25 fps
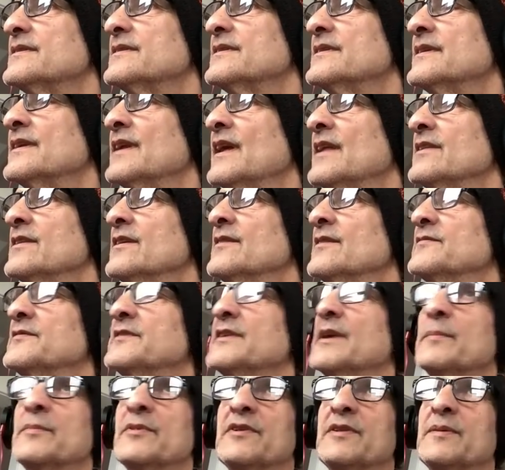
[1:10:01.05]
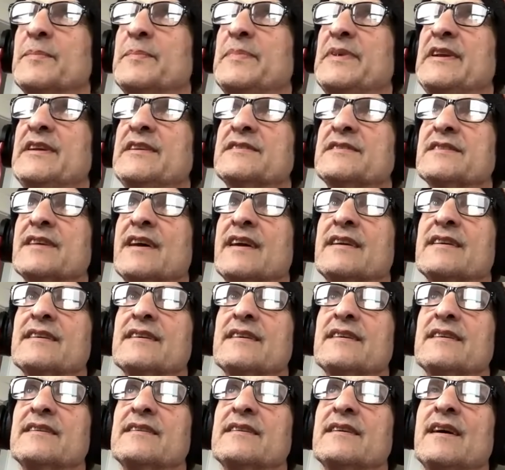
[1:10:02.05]
and I loved Number of the Beast. Like,
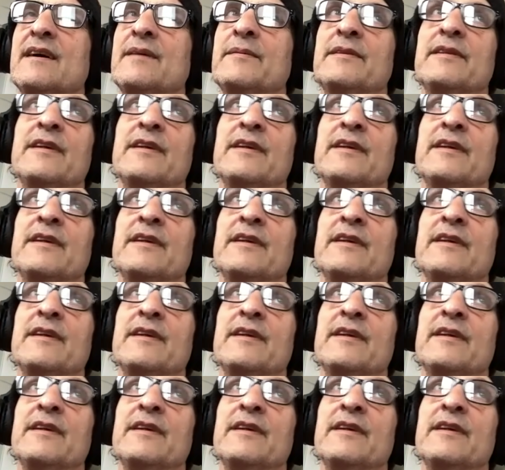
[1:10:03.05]
I mean,